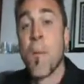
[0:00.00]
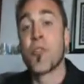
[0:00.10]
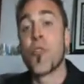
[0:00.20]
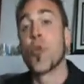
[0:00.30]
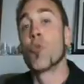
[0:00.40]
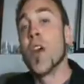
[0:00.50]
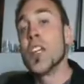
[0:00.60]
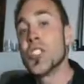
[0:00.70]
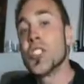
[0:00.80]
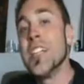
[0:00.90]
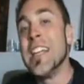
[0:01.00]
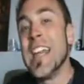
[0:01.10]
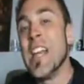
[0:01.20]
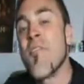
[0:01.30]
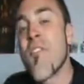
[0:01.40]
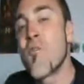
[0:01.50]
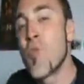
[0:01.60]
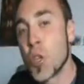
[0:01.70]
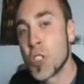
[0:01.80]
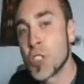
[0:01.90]
But the Russian
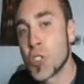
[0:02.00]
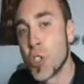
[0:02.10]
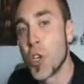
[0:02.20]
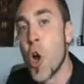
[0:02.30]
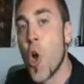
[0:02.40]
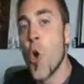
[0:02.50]
enforcer,